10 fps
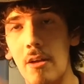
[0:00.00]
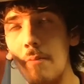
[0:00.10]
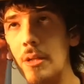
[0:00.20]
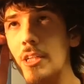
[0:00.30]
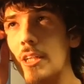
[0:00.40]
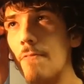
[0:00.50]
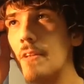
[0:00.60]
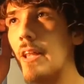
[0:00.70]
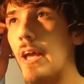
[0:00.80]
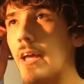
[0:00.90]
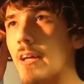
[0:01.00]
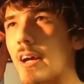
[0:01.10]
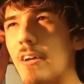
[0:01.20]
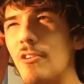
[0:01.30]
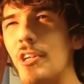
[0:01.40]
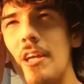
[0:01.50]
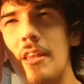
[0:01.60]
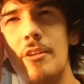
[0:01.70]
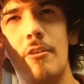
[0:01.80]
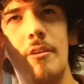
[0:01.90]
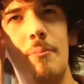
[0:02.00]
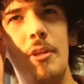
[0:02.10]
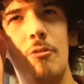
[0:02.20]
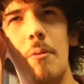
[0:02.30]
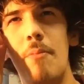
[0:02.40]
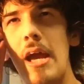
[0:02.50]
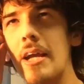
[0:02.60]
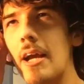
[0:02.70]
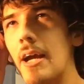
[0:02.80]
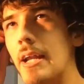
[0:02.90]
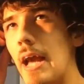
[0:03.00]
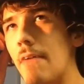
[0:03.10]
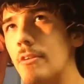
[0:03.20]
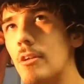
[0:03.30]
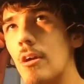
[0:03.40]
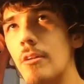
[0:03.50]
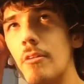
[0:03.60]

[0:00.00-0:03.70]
I mean, Stephen Lang, I understand they turned him into a bad guy in Avatar,